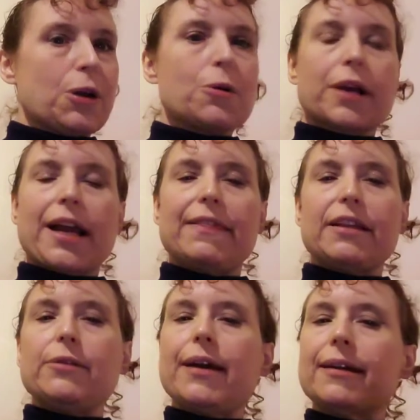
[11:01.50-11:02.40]
Coke, and
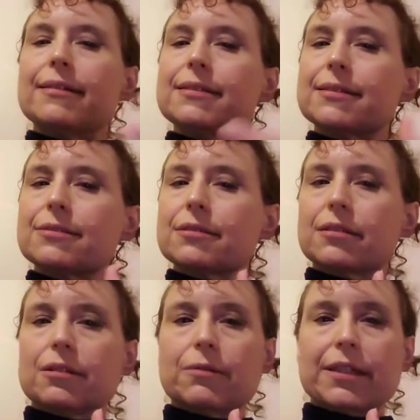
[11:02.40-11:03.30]
then you had a dessert
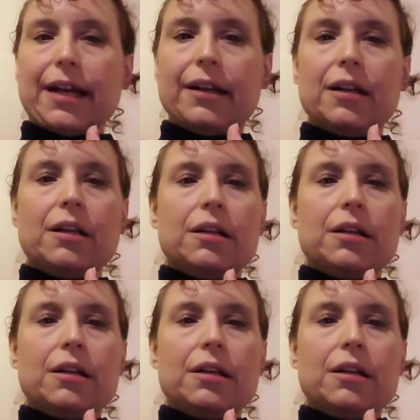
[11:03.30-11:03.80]
along with that.